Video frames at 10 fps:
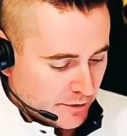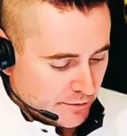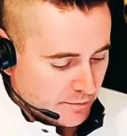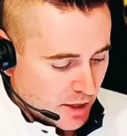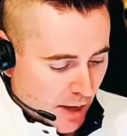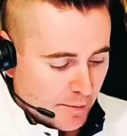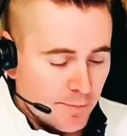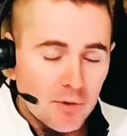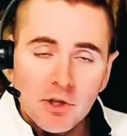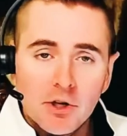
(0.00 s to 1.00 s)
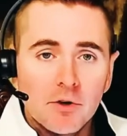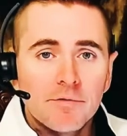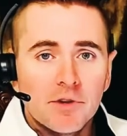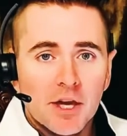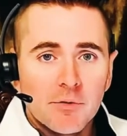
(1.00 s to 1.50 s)
comment below if
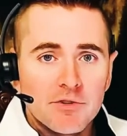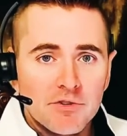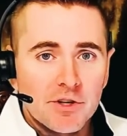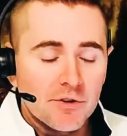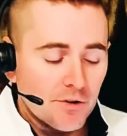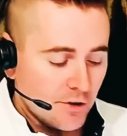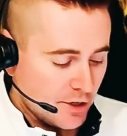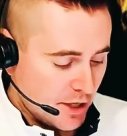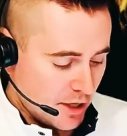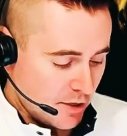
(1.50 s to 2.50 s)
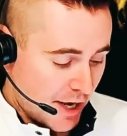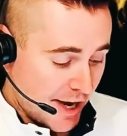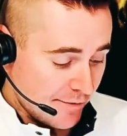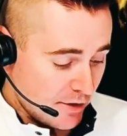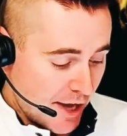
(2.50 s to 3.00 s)
you like what you're hearing. And I'd
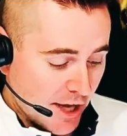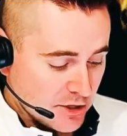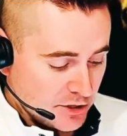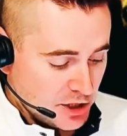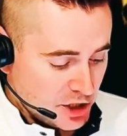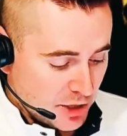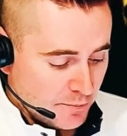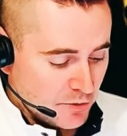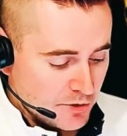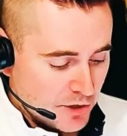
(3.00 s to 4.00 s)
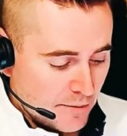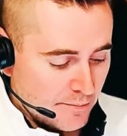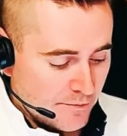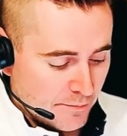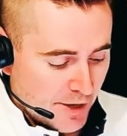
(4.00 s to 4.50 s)
have to actually ship you some
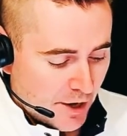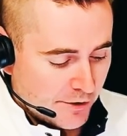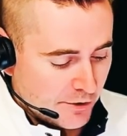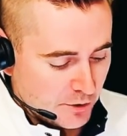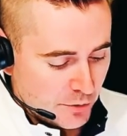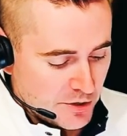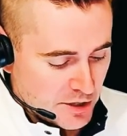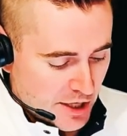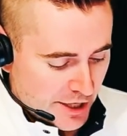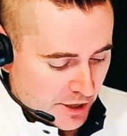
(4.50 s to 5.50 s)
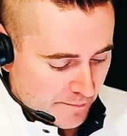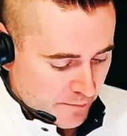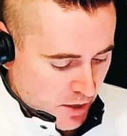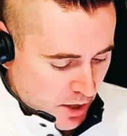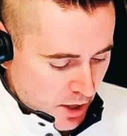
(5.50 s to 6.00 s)
from down here in
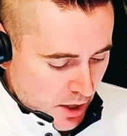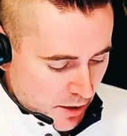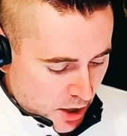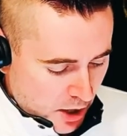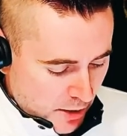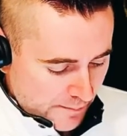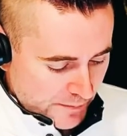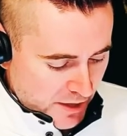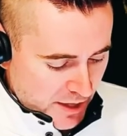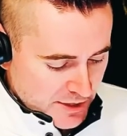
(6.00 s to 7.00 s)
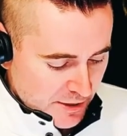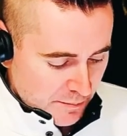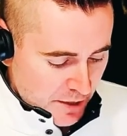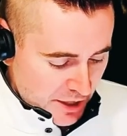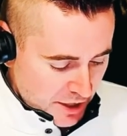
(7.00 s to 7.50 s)
Louisiana. It's a
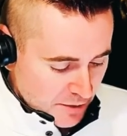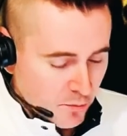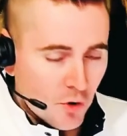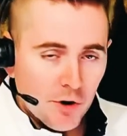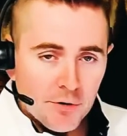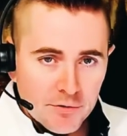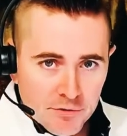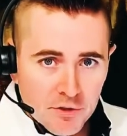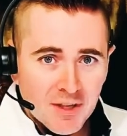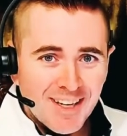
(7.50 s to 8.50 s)
medium roast.